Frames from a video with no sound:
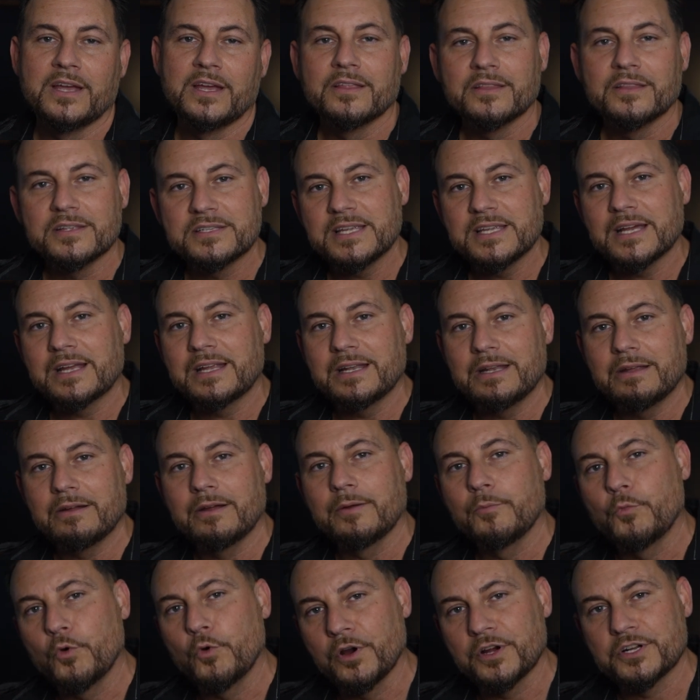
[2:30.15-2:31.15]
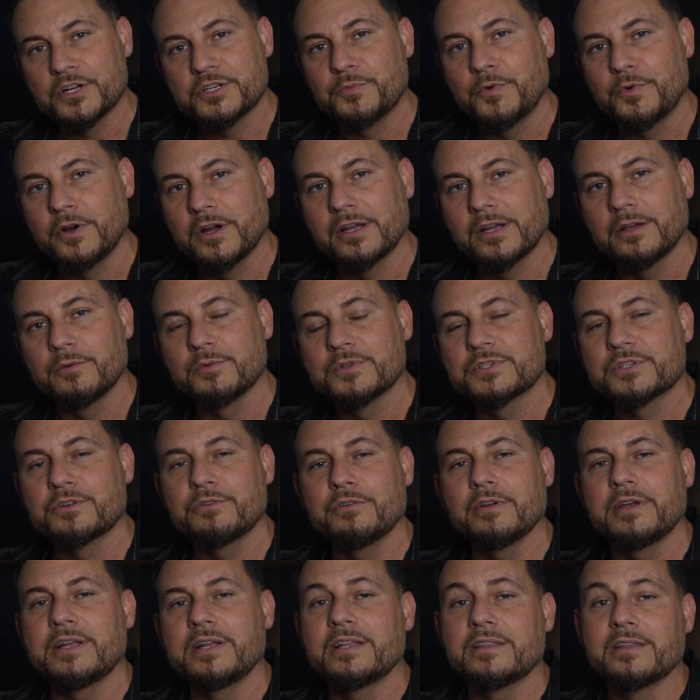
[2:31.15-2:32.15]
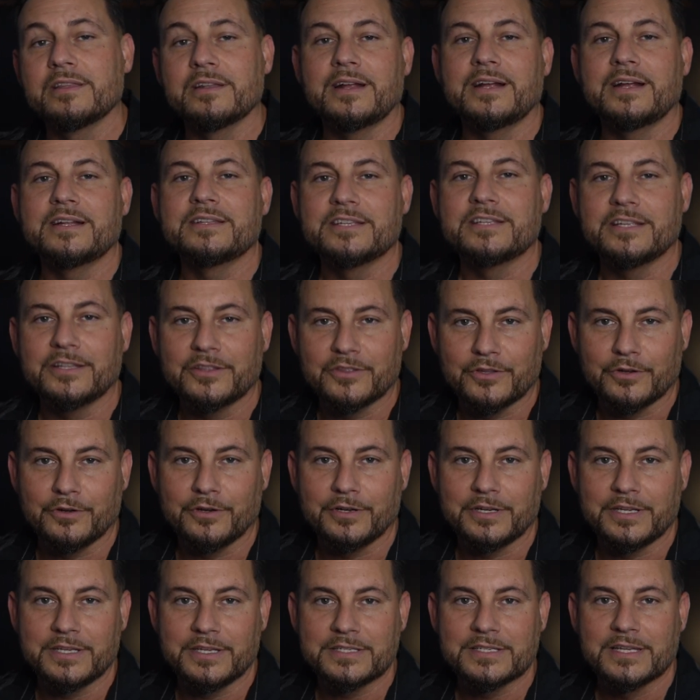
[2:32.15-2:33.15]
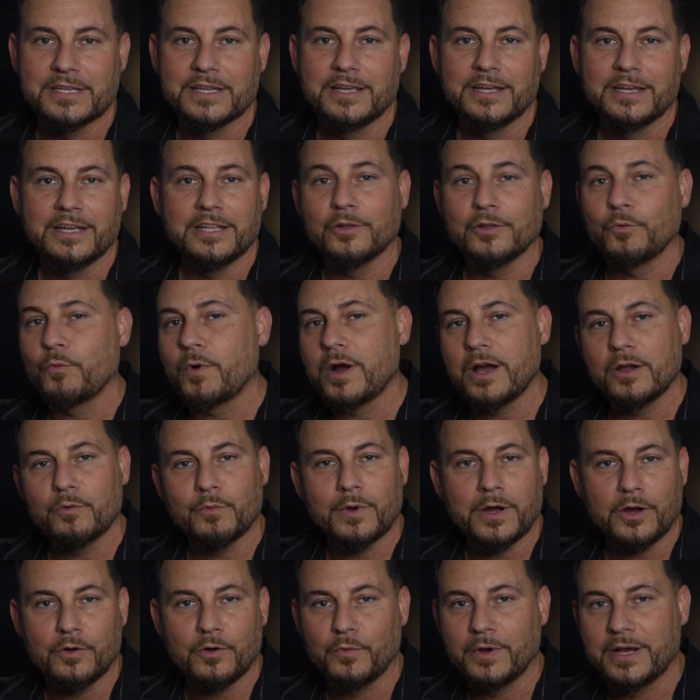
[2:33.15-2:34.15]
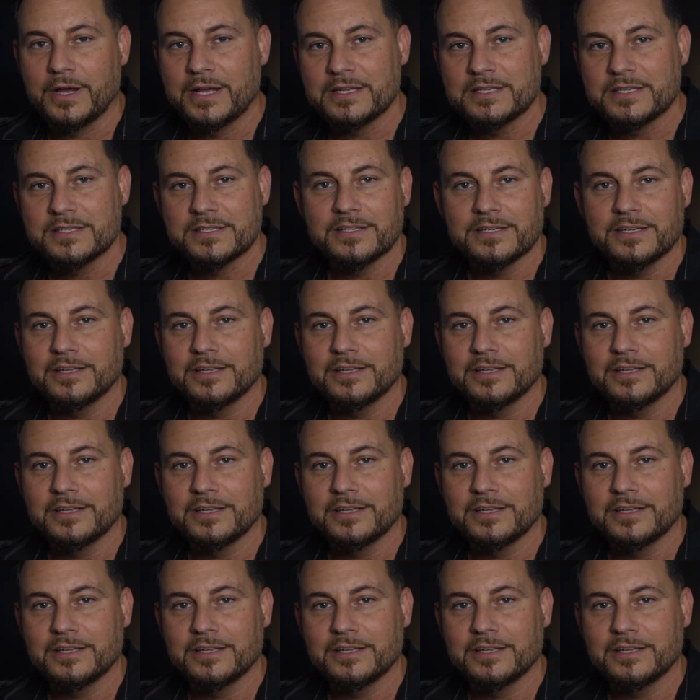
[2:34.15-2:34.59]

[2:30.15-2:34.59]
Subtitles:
The secondary mortgage market was created in the 1930s in the Wild Wild West,